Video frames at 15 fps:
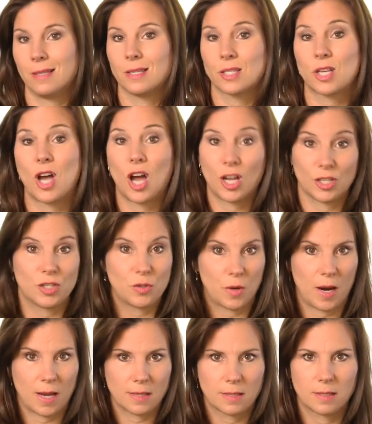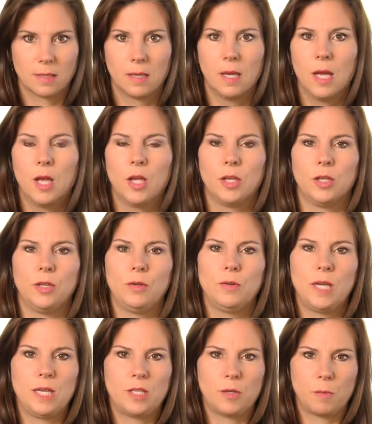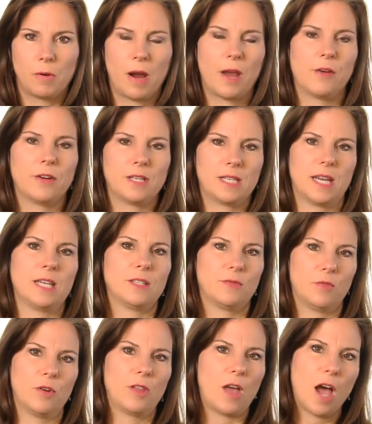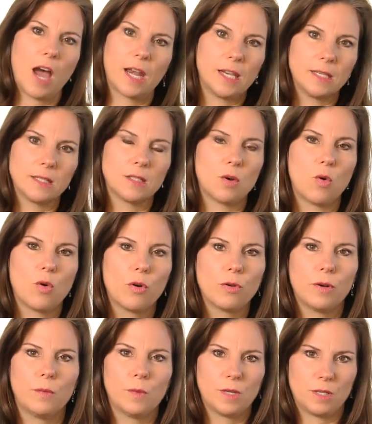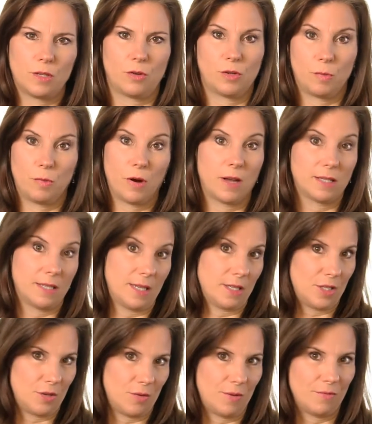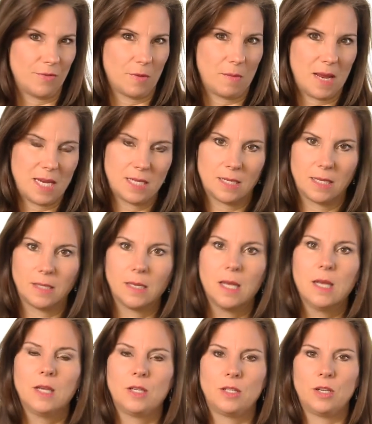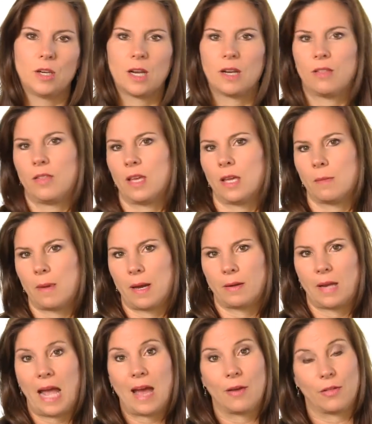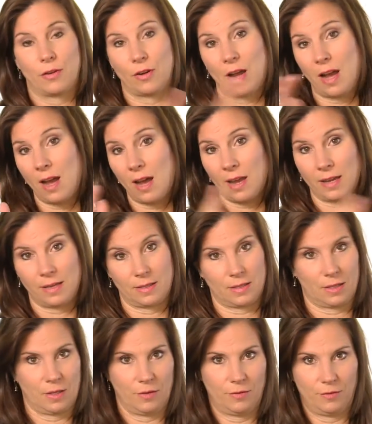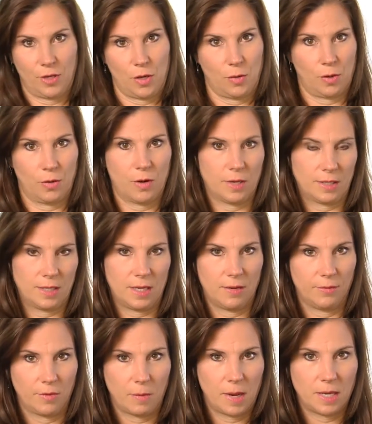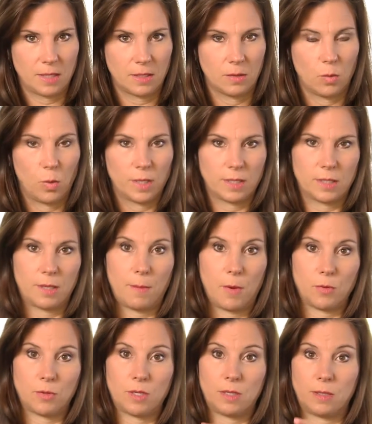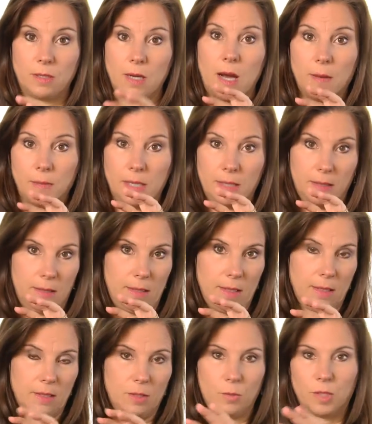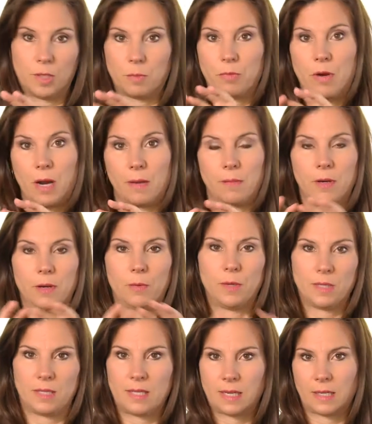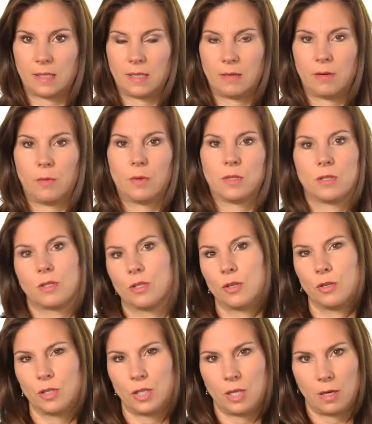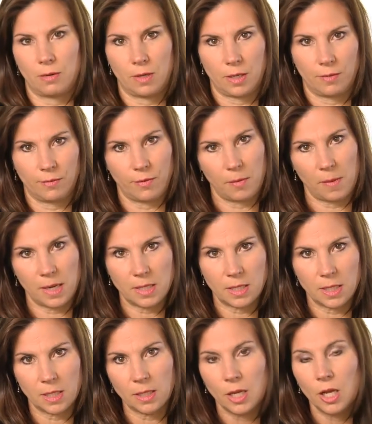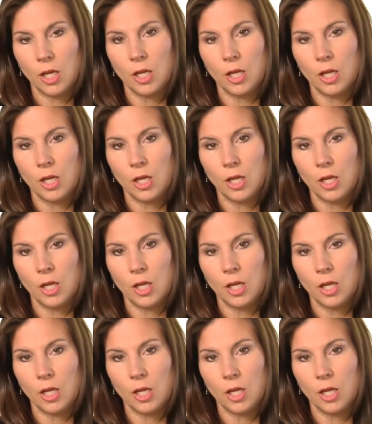is contrast. You need to prioritize for the audience the order in which they're to process your information. So you got to think about how their eye is going to flow across the information. What's the most dominant thing? So what's primary, what's secondary, what's tertiary information?